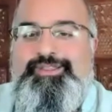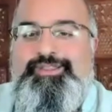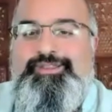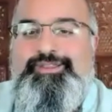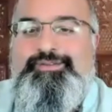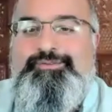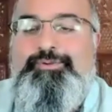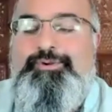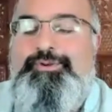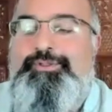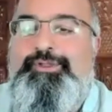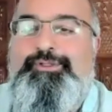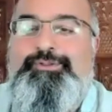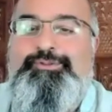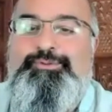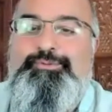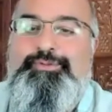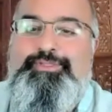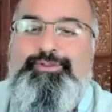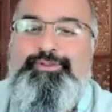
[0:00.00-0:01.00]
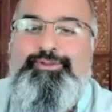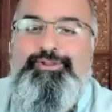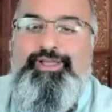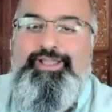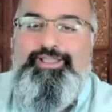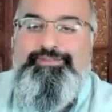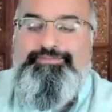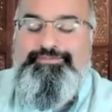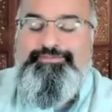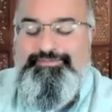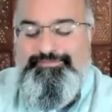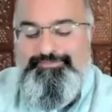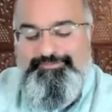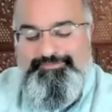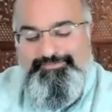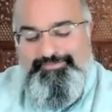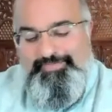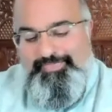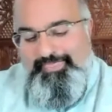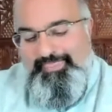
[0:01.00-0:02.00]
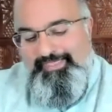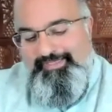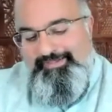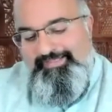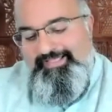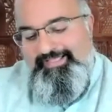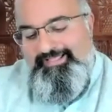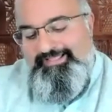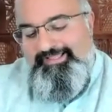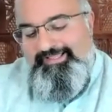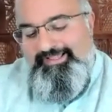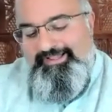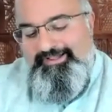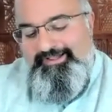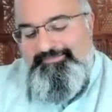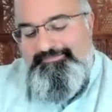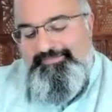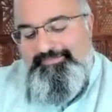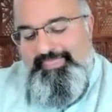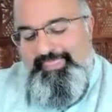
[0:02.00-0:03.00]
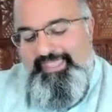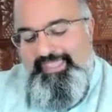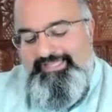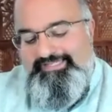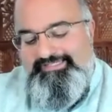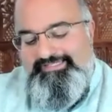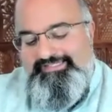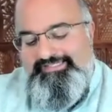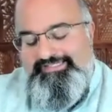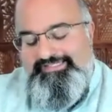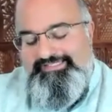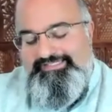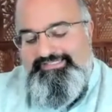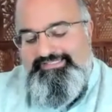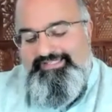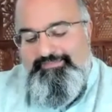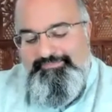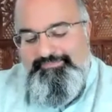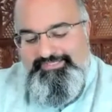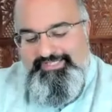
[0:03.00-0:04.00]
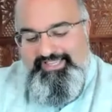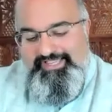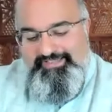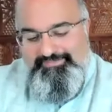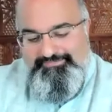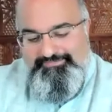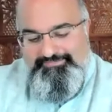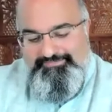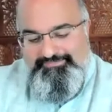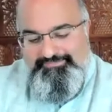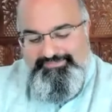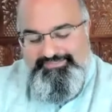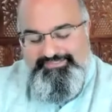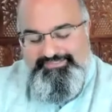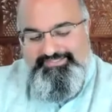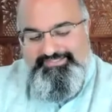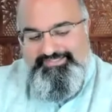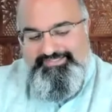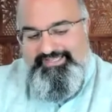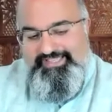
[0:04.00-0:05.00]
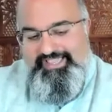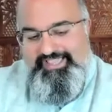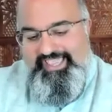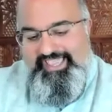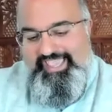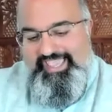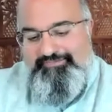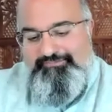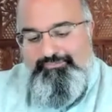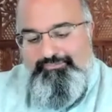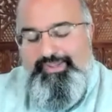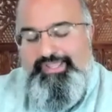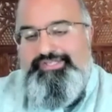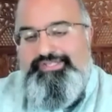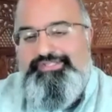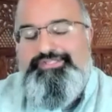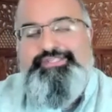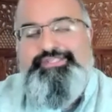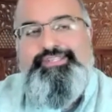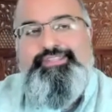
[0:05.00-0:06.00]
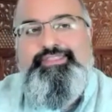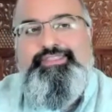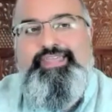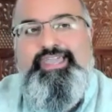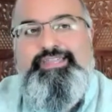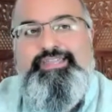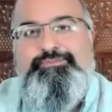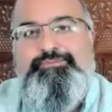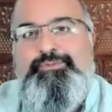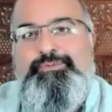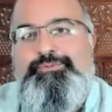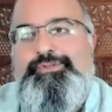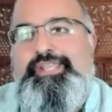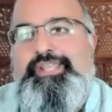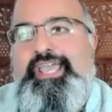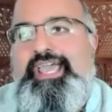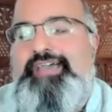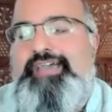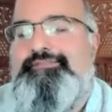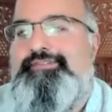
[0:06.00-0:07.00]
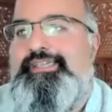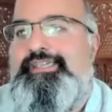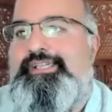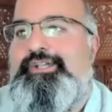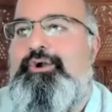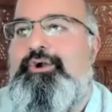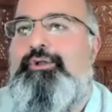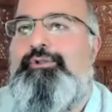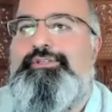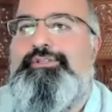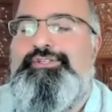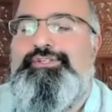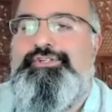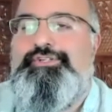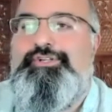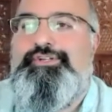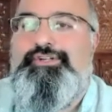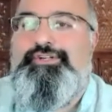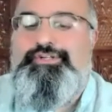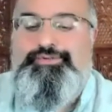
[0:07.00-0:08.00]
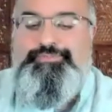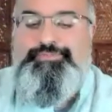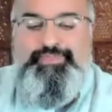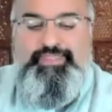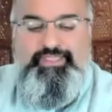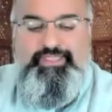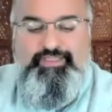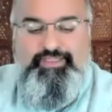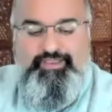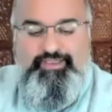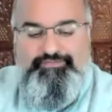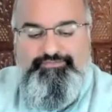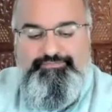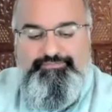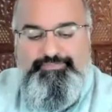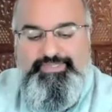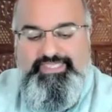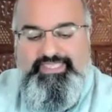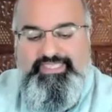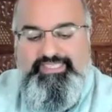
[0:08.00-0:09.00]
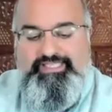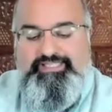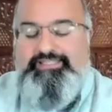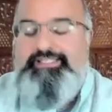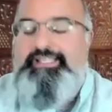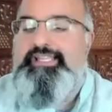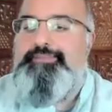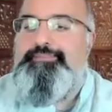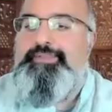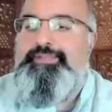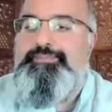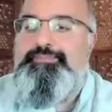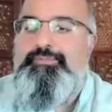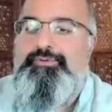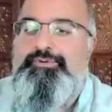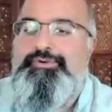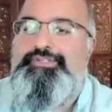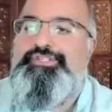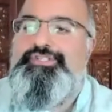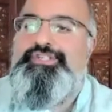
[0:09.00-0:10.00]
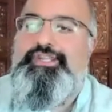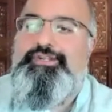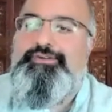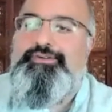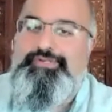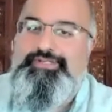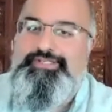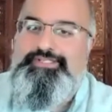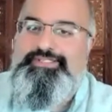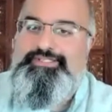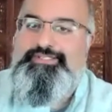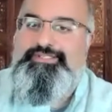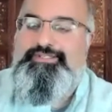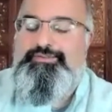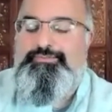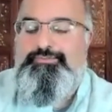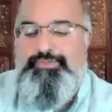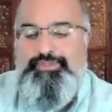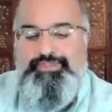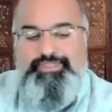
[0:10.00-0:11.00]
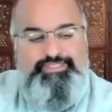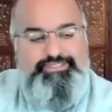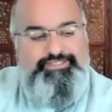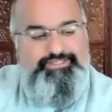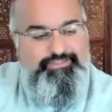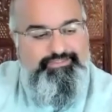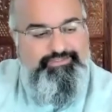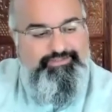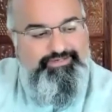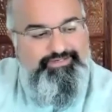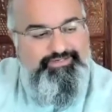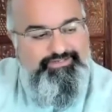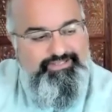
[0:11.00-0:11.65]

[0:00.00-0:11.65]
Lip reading: What are you going to do with your life? And sometimes I have wished that we would have a culture of being a little bit more generous with each other.